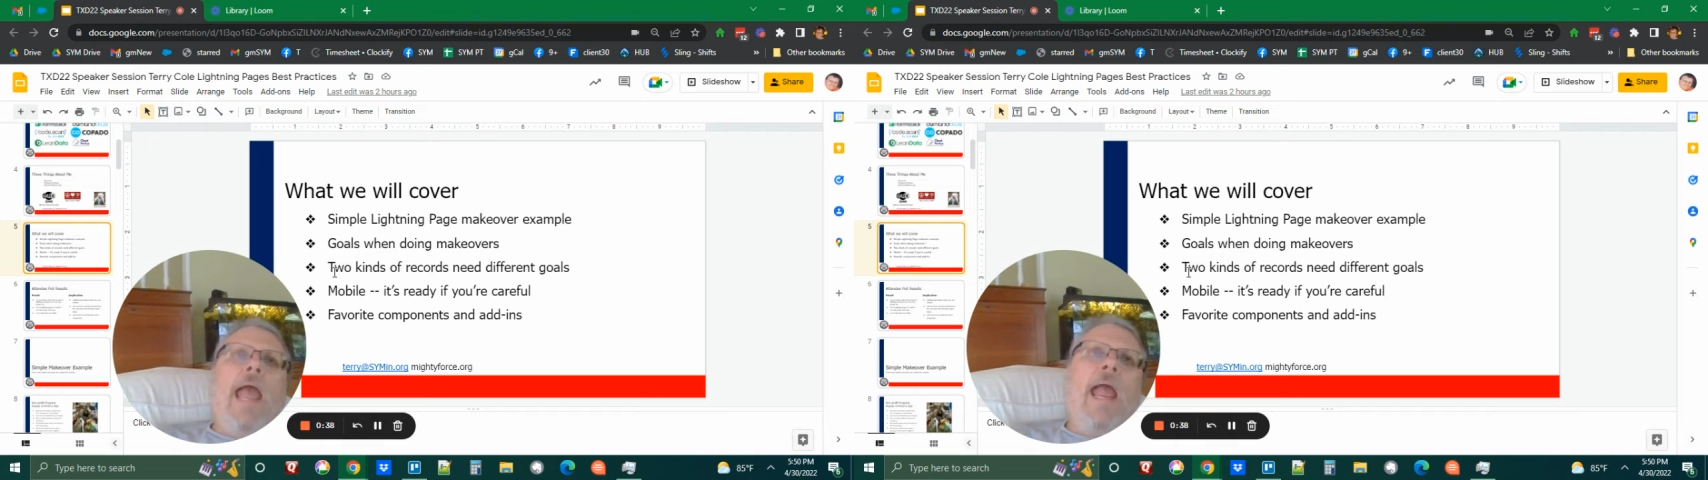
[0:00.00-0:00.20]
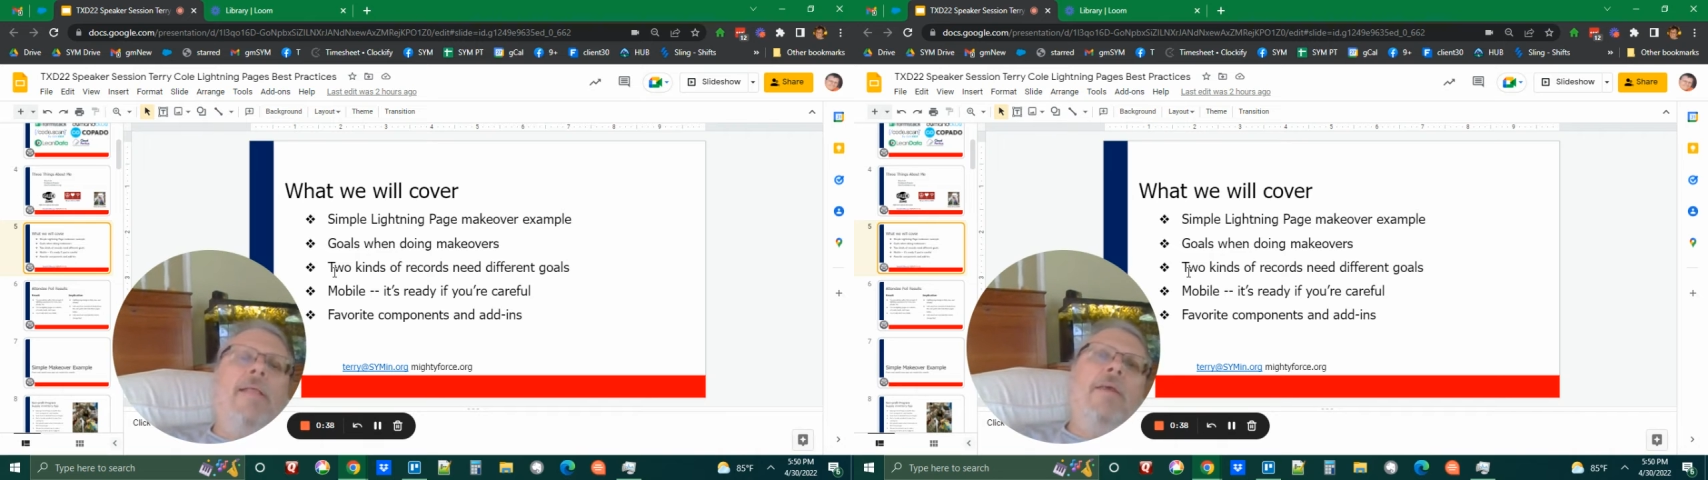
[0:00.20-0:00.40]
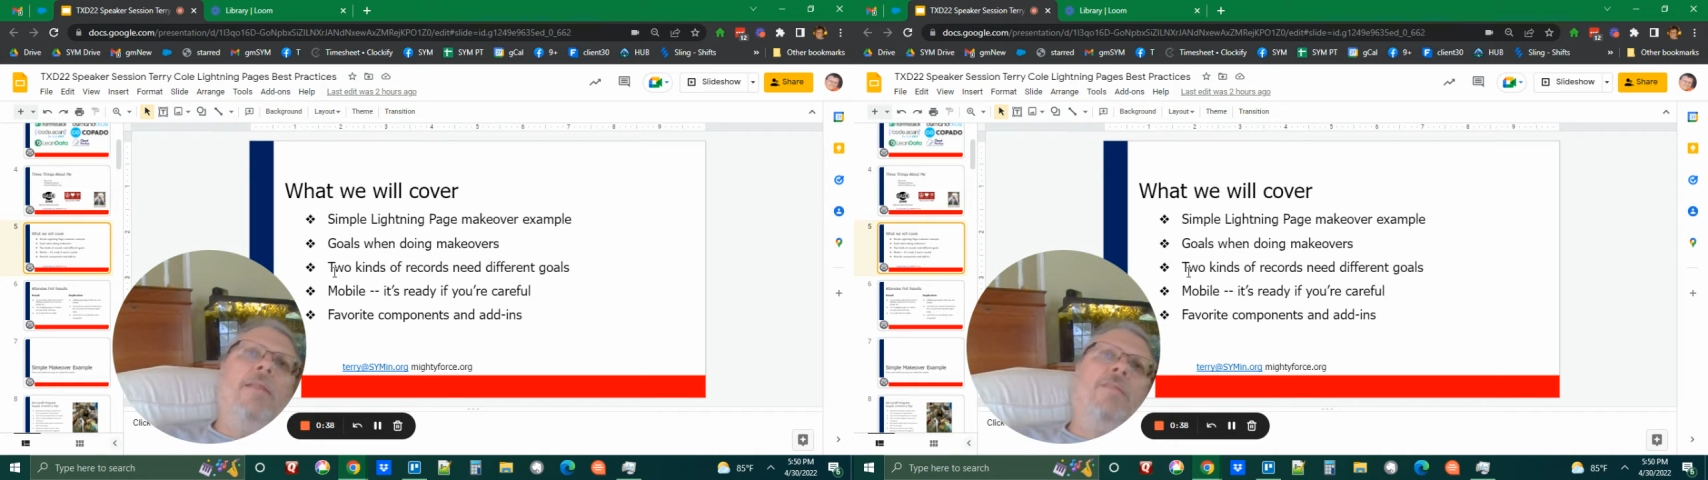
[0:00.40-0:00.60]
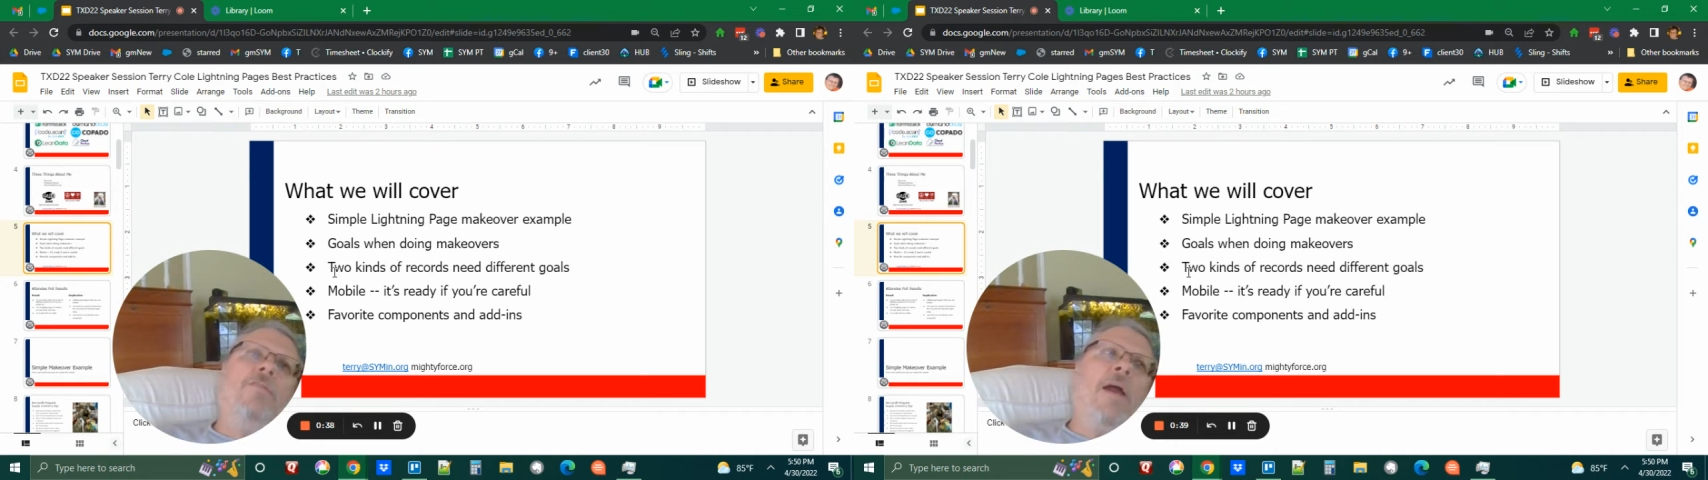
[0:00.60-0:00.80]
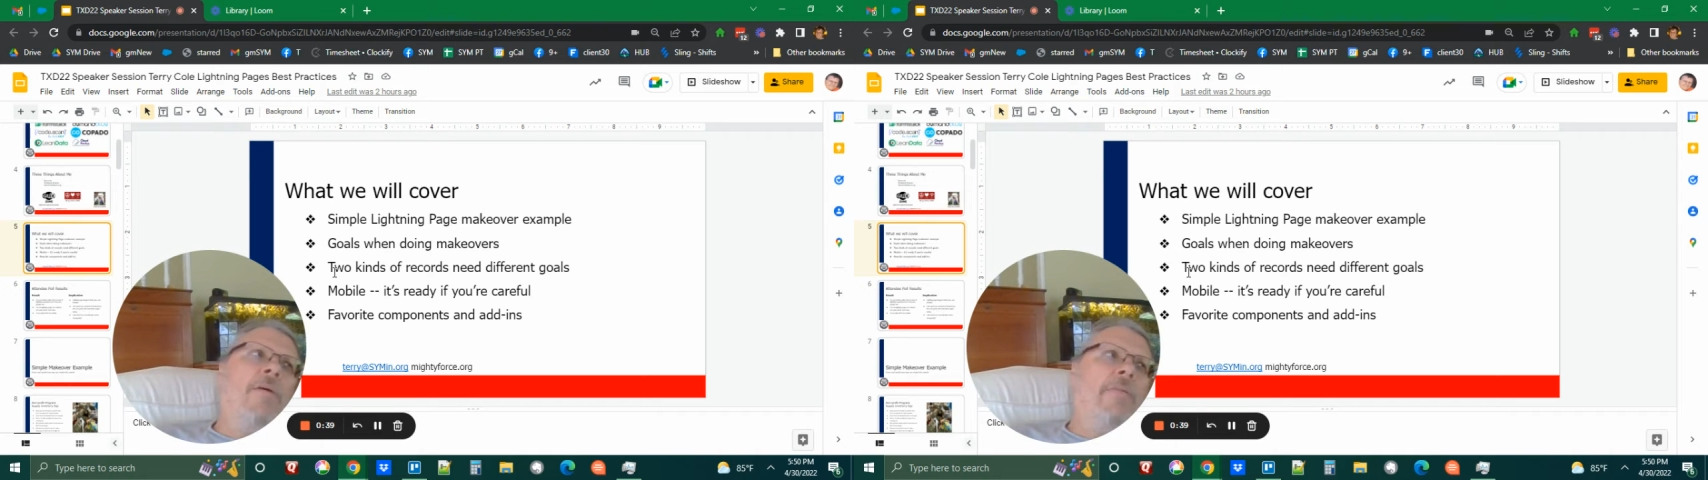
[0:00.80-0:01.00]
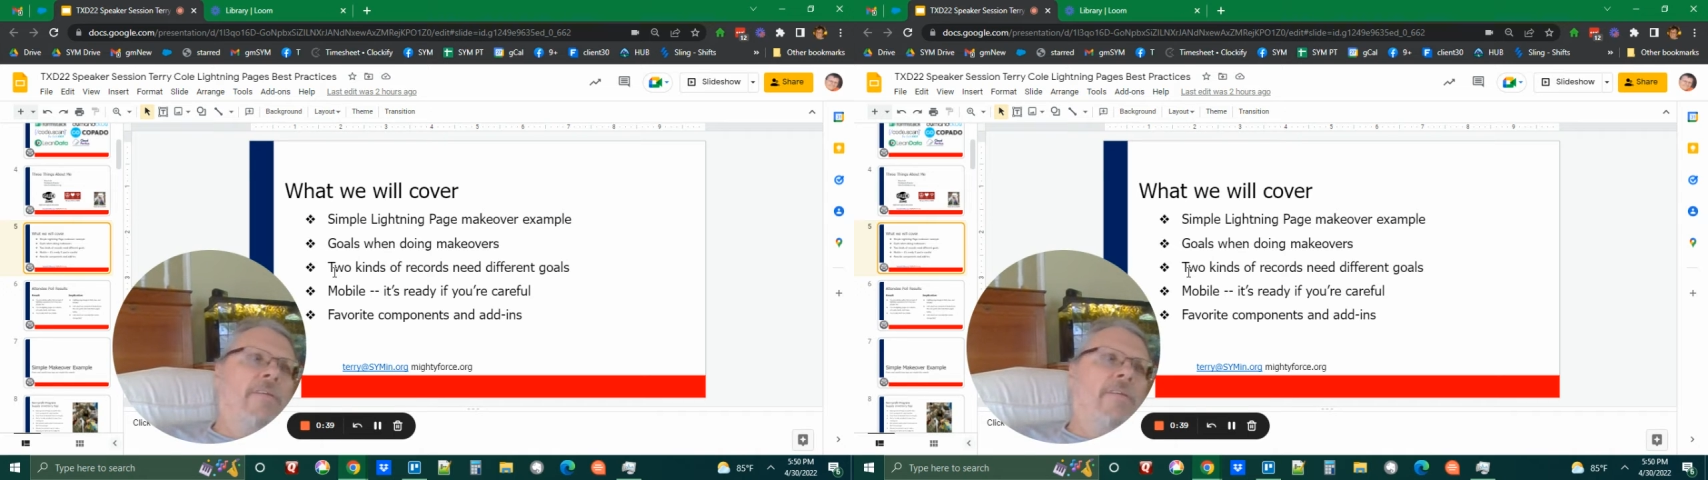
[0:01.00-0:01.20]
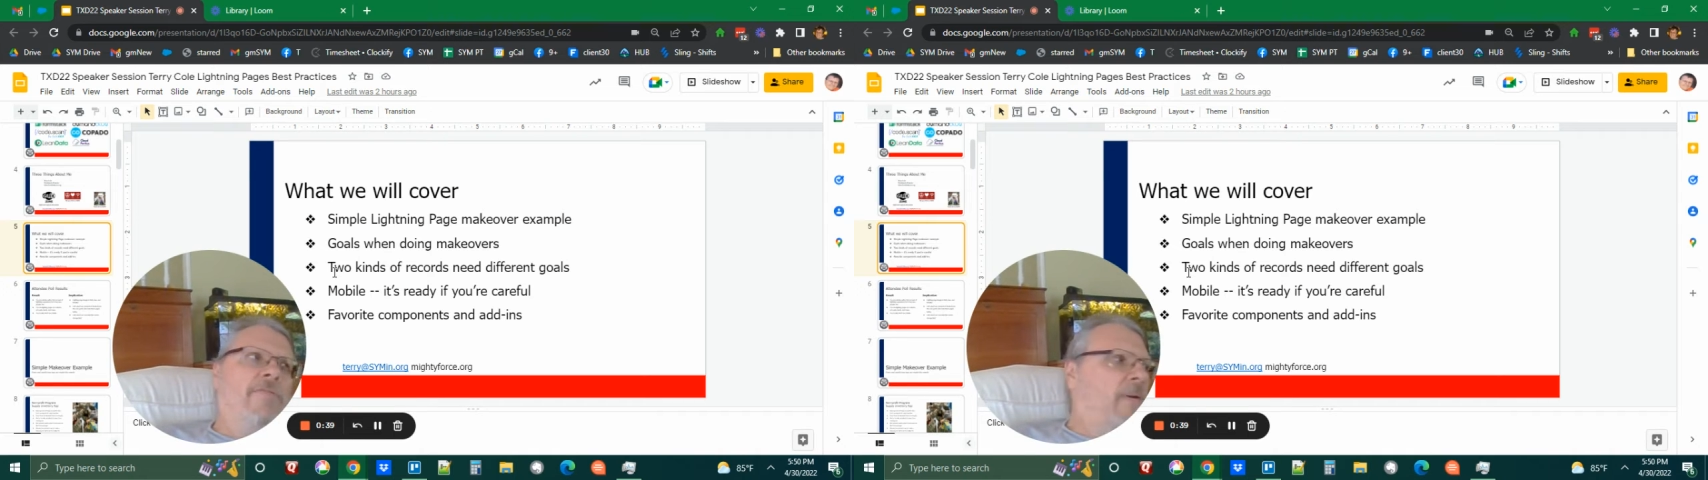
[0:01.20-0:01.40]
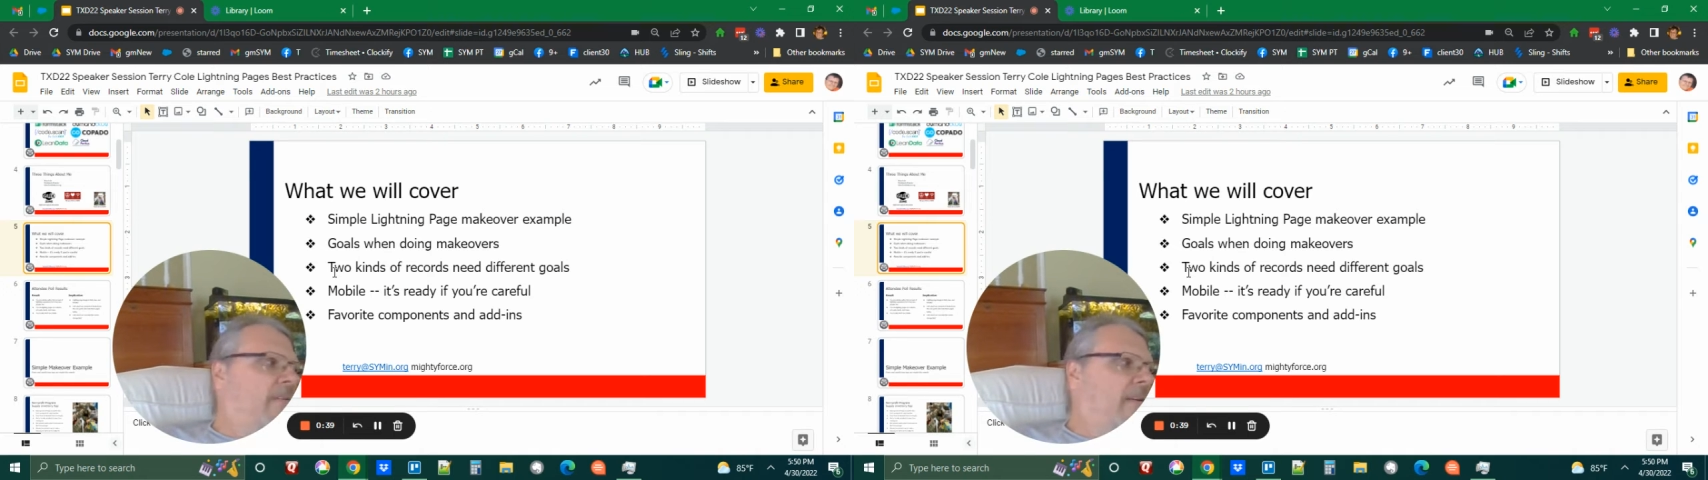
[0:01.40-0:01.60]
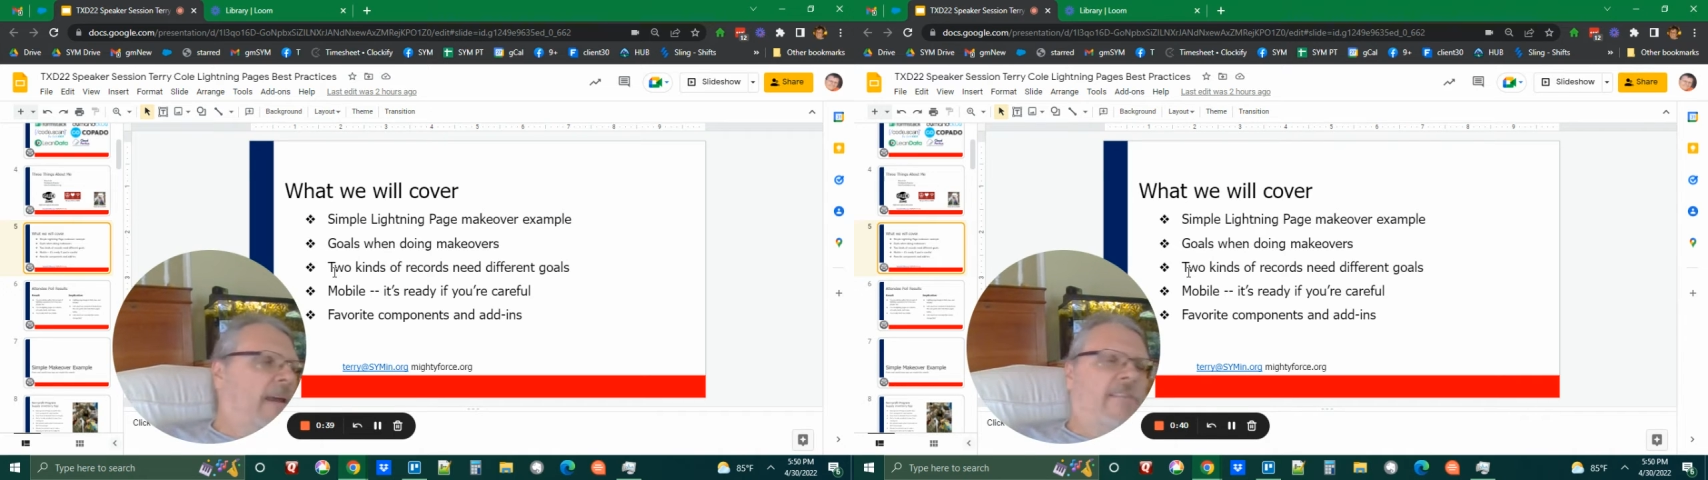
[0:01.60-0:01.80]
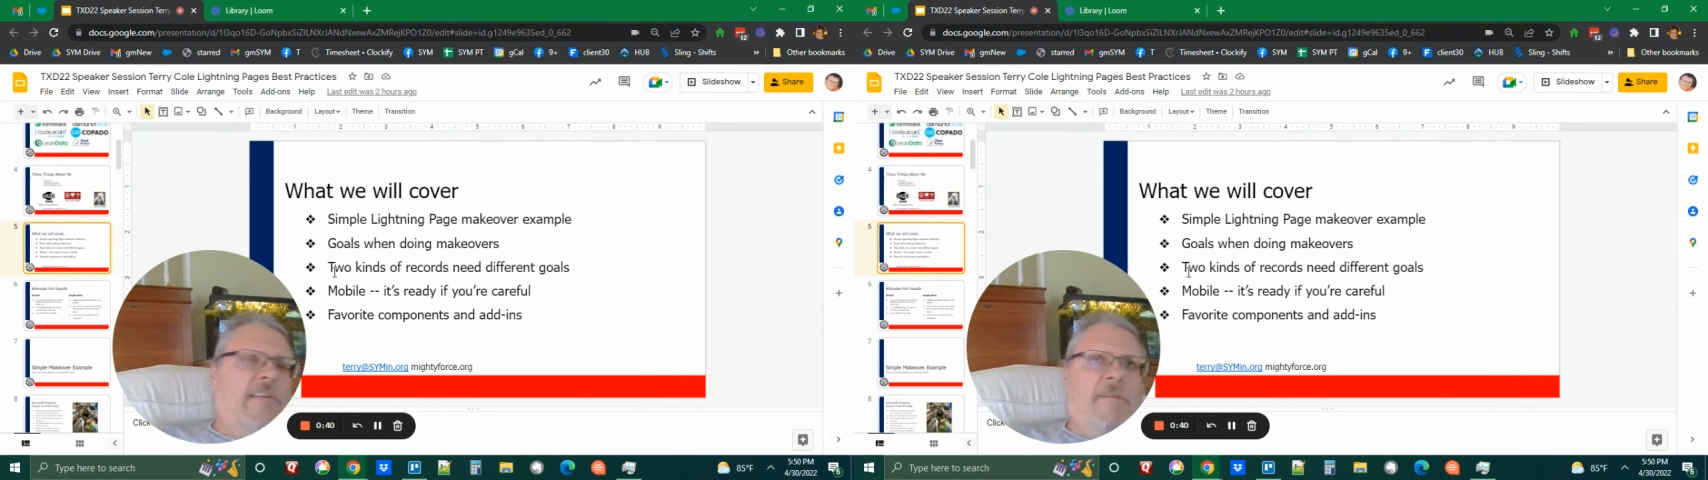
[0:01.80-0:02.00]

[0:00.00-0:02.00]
And then throughout this presentation,